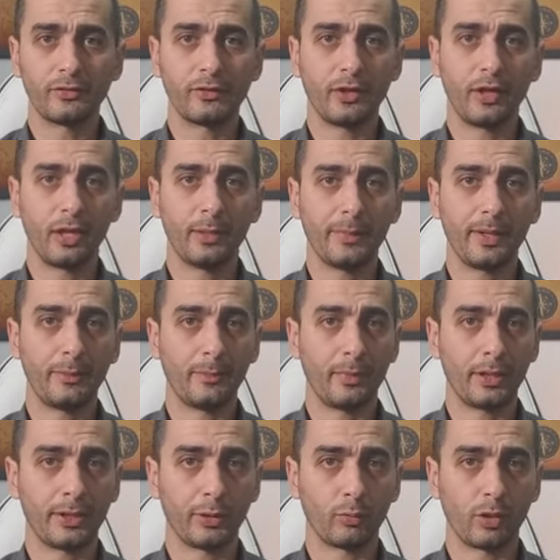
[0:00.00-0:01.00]
the time and
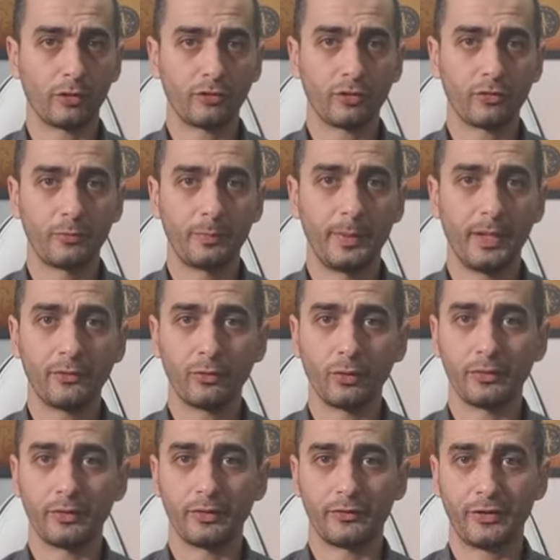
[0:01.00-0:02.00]
money Russia spends
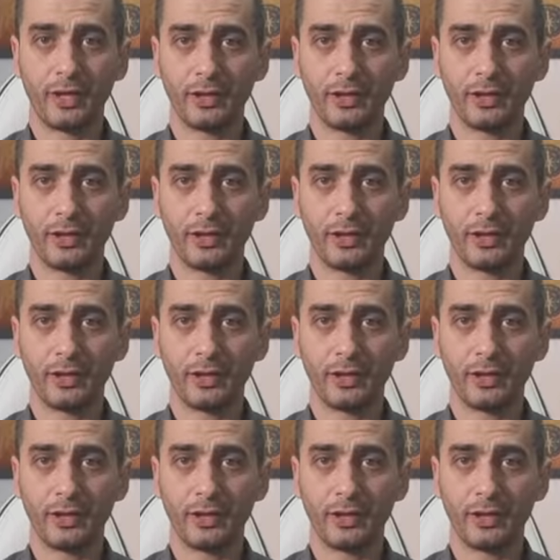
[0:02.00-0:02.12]
on this